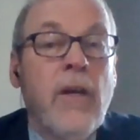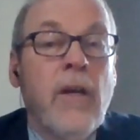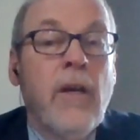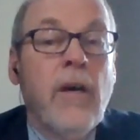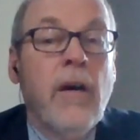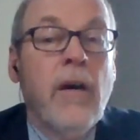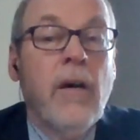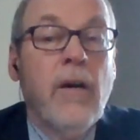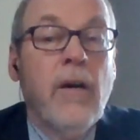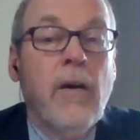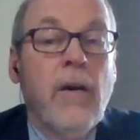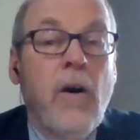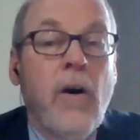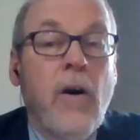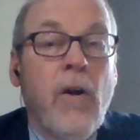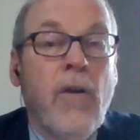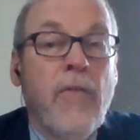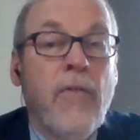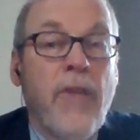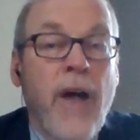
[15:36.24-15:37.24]

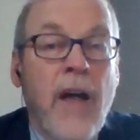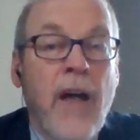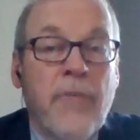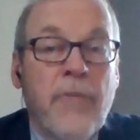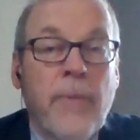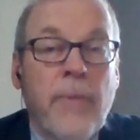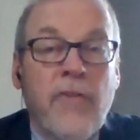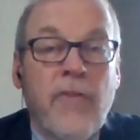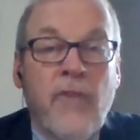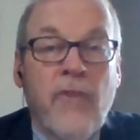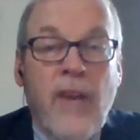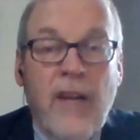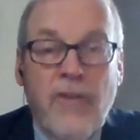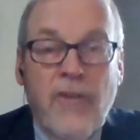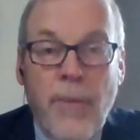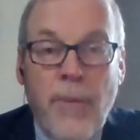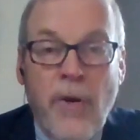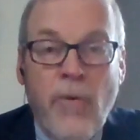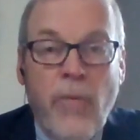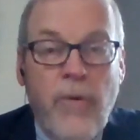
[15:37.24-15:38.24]
All of the hospitals that I
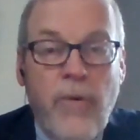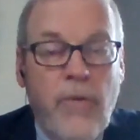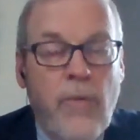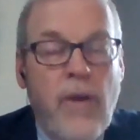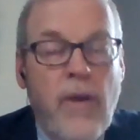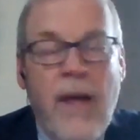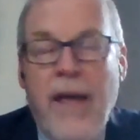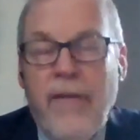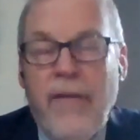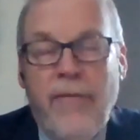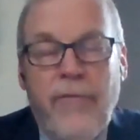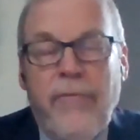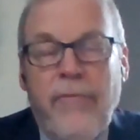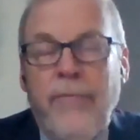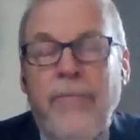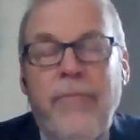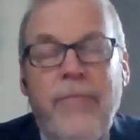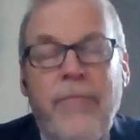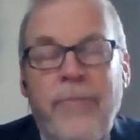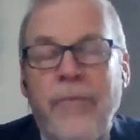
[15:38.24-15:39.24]
spoke with, and I have
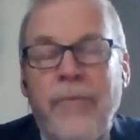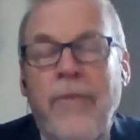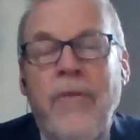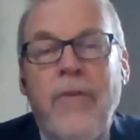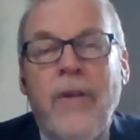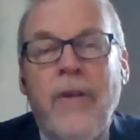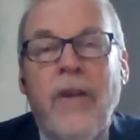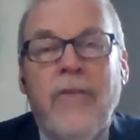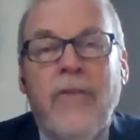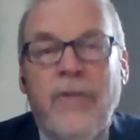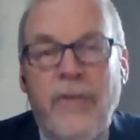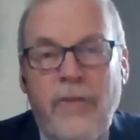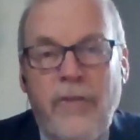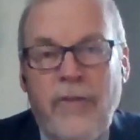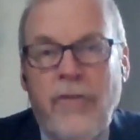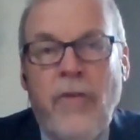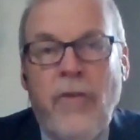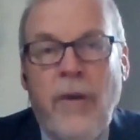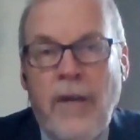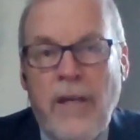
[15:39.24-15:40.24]

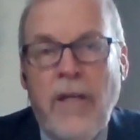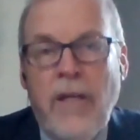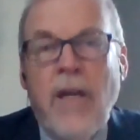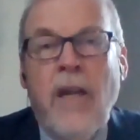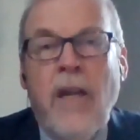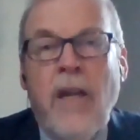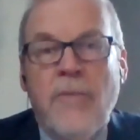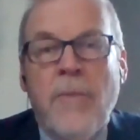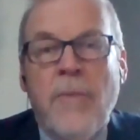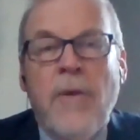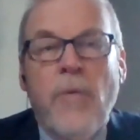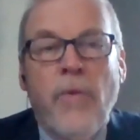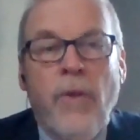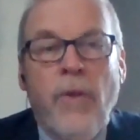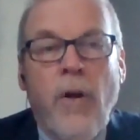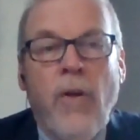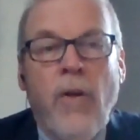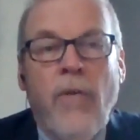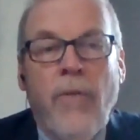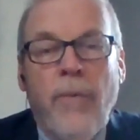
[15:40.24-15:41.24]
dozens, so I did not speak with
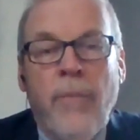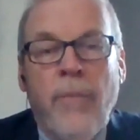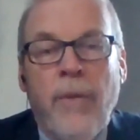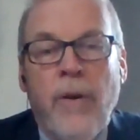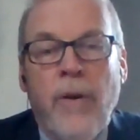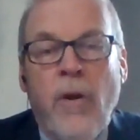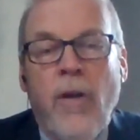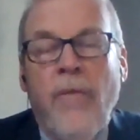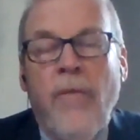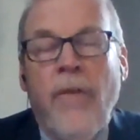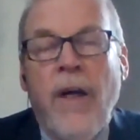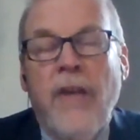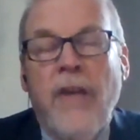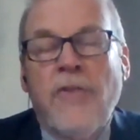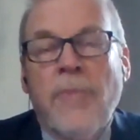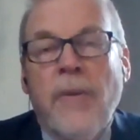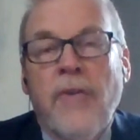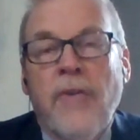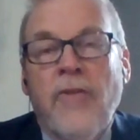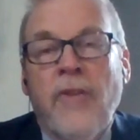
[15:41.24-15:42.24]
all of them, but all of the
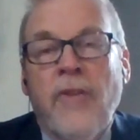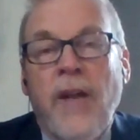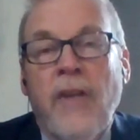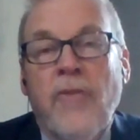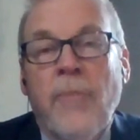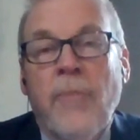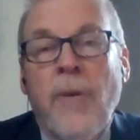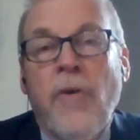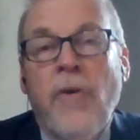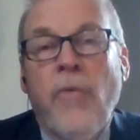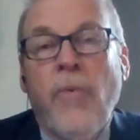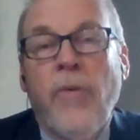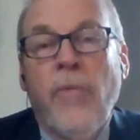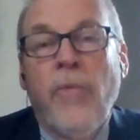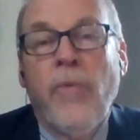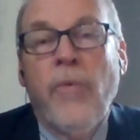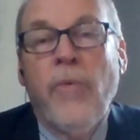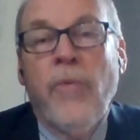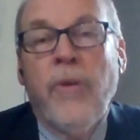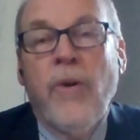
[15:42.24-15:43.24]
hospitals that I spoke with
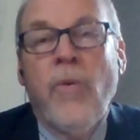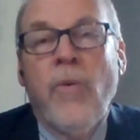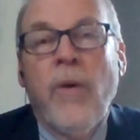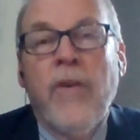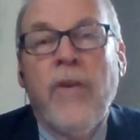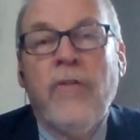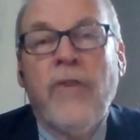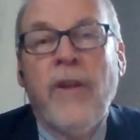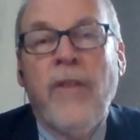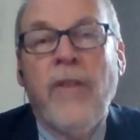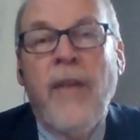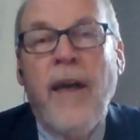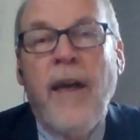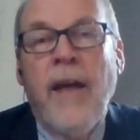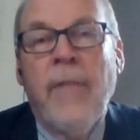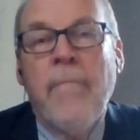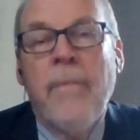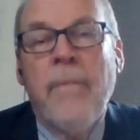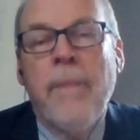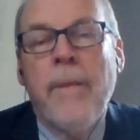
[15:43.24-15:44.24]
were requesting
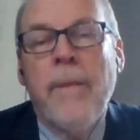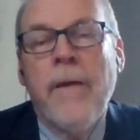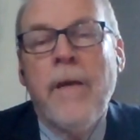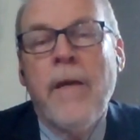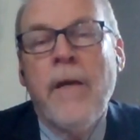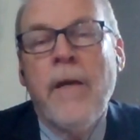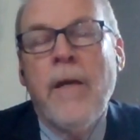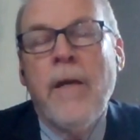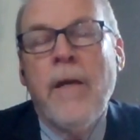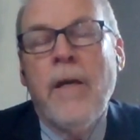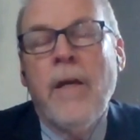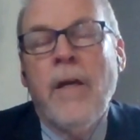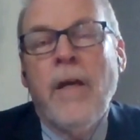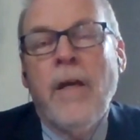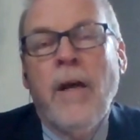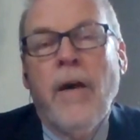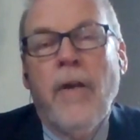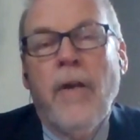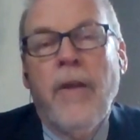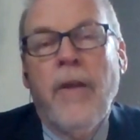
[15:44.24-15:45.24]
that.
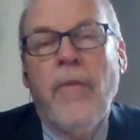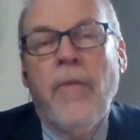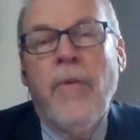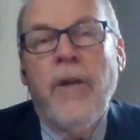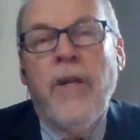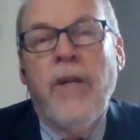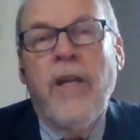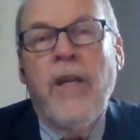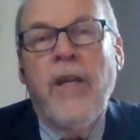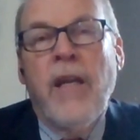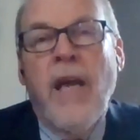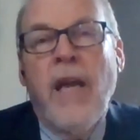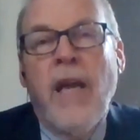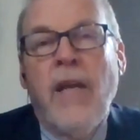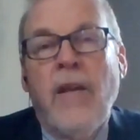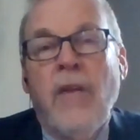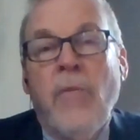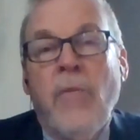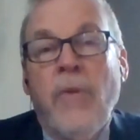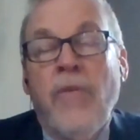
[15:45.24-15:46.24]
They were
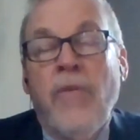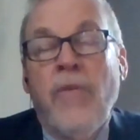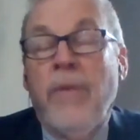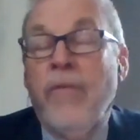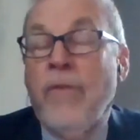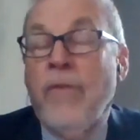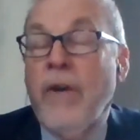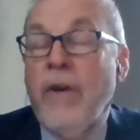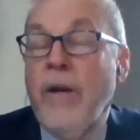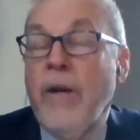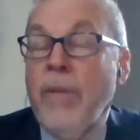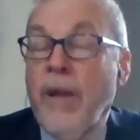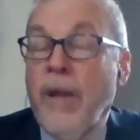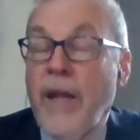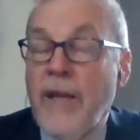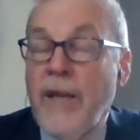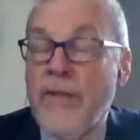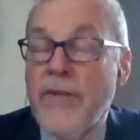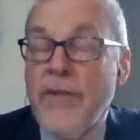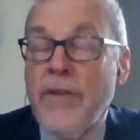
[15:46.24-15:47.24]
indicating that we've been very
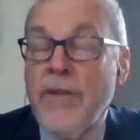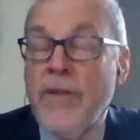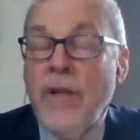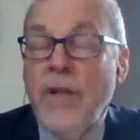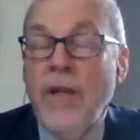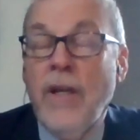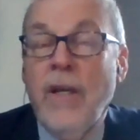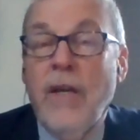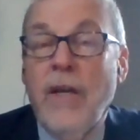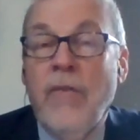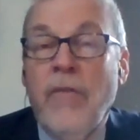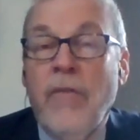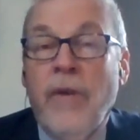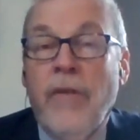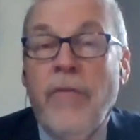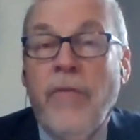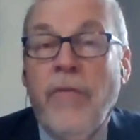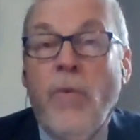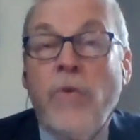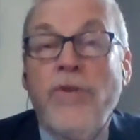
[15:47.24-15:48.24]
blessed and
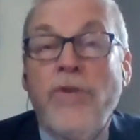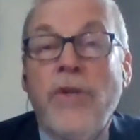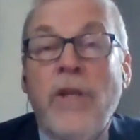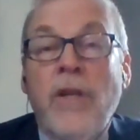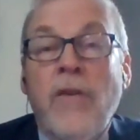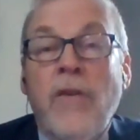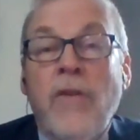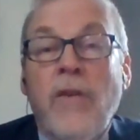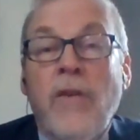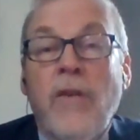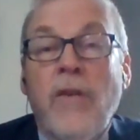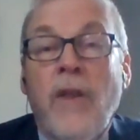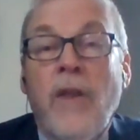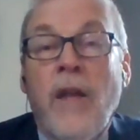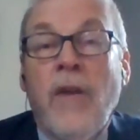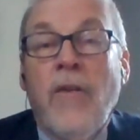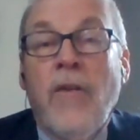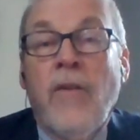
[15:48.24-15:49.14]
very fortunate that